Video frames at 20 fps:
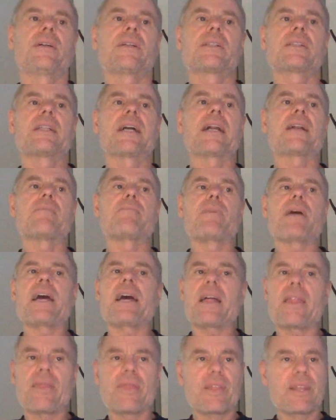It's not a
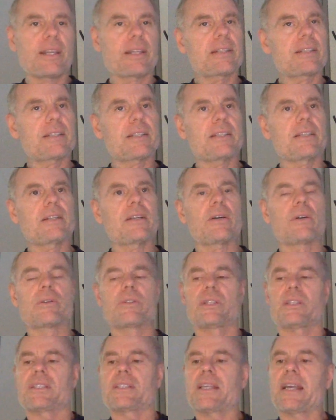bad thing
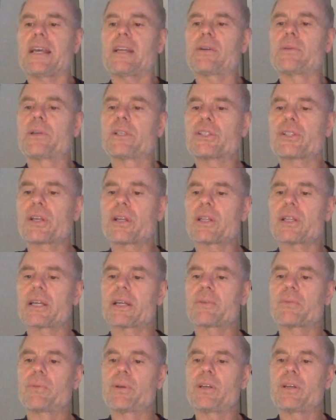to say to each other,
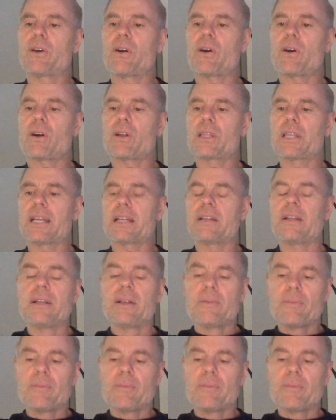like, we are late.